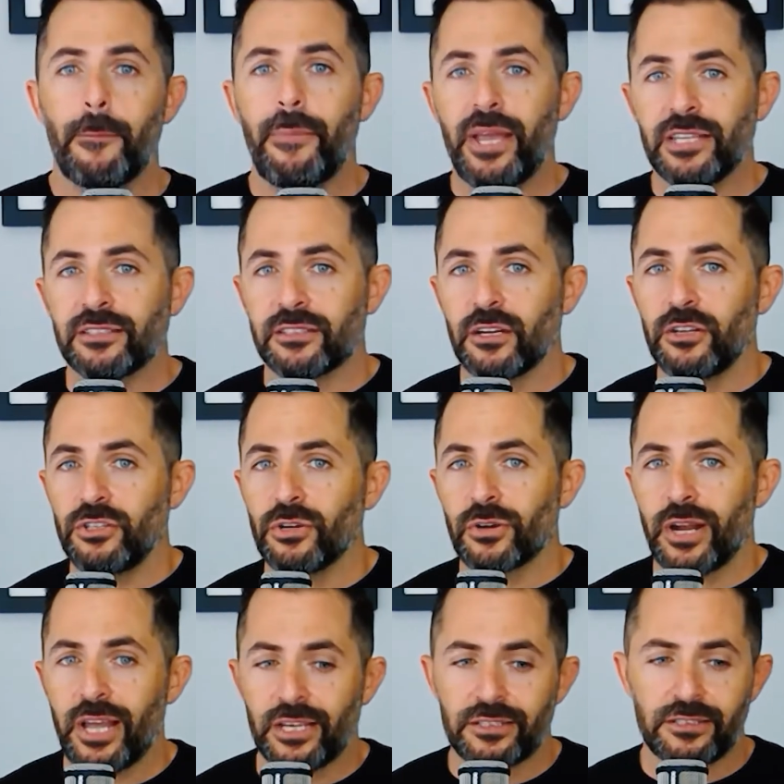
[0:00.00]
Based on
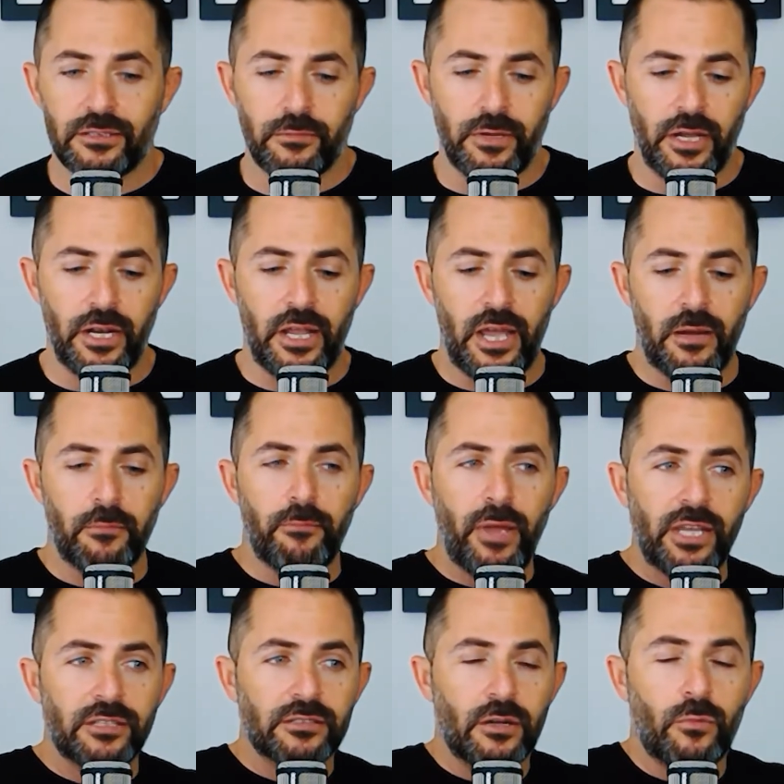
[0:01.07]
your estimate and
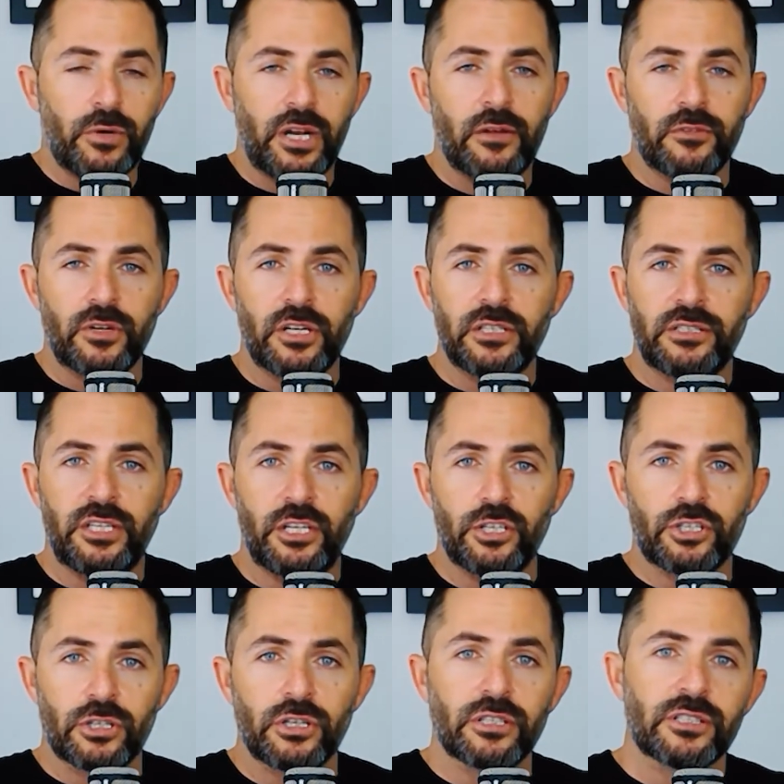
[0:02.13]
based on whatever is the
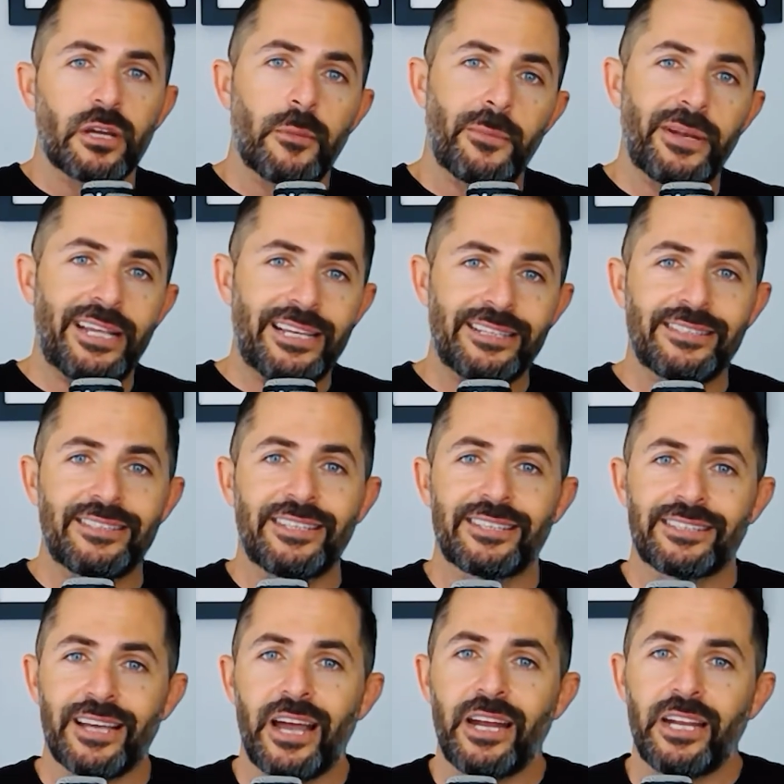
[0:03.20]
insurance company is
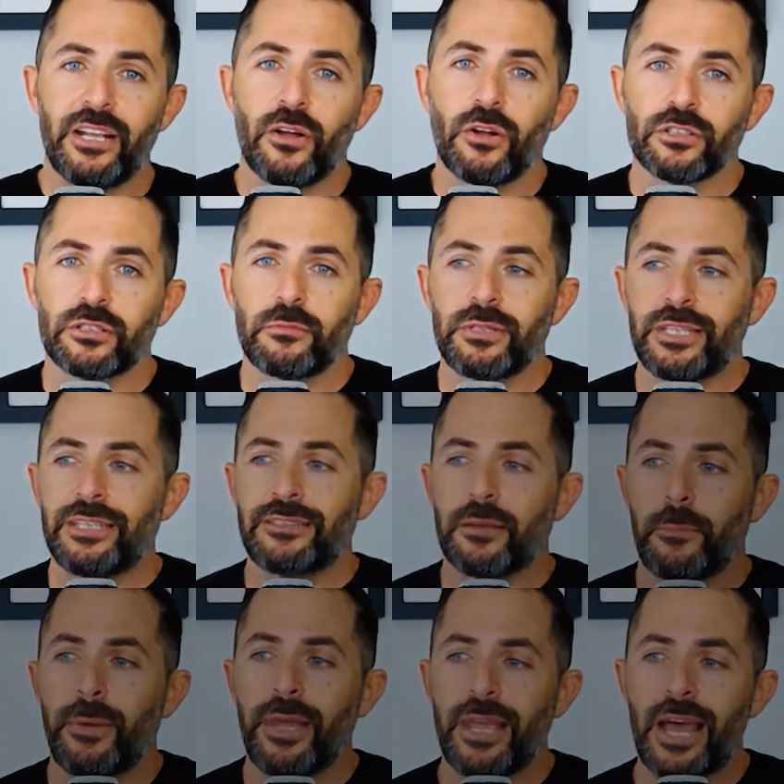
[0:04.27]
deciding ultimately to
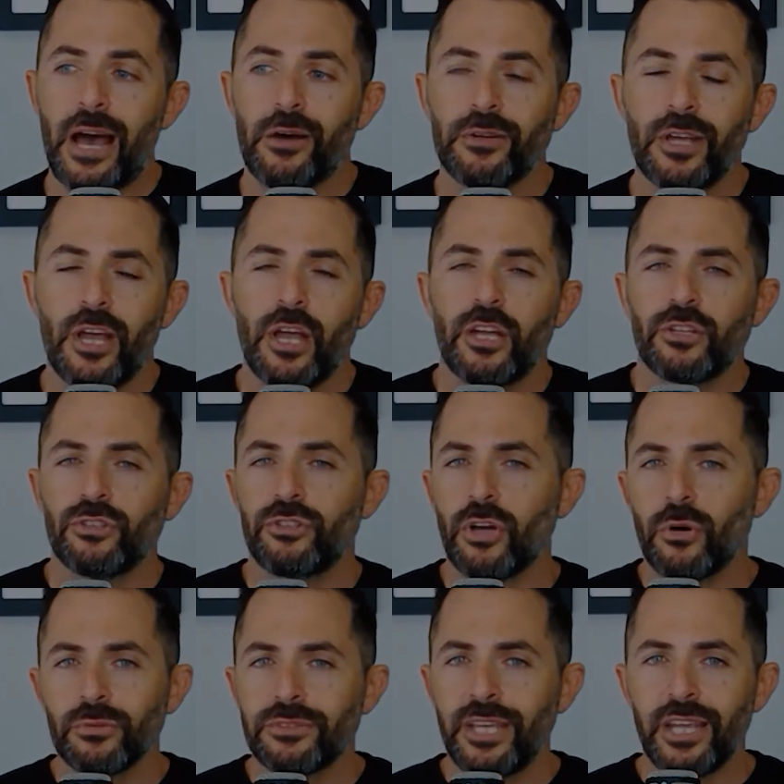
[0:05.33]
pay out,
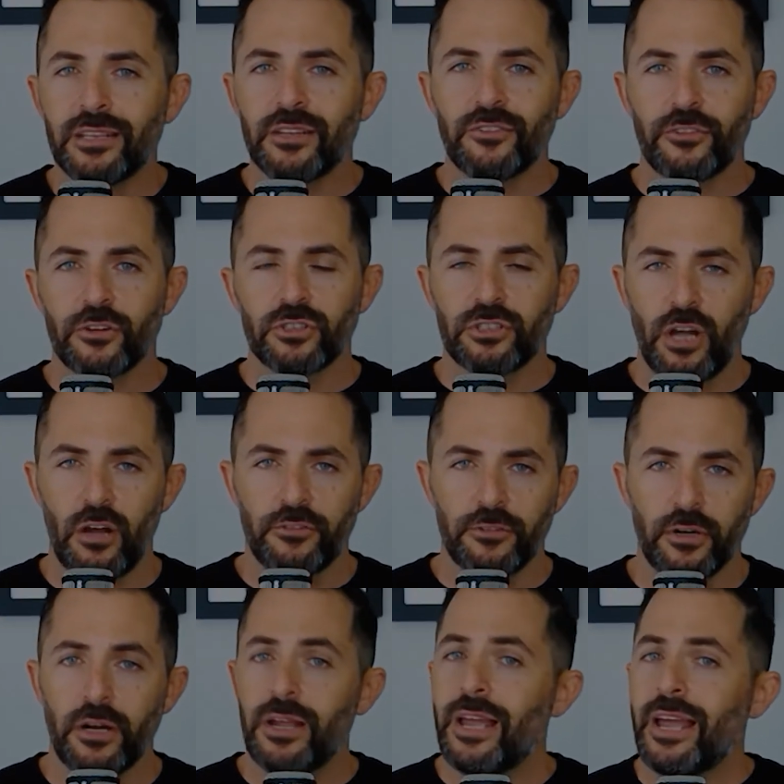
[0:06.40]
don't take the first offer.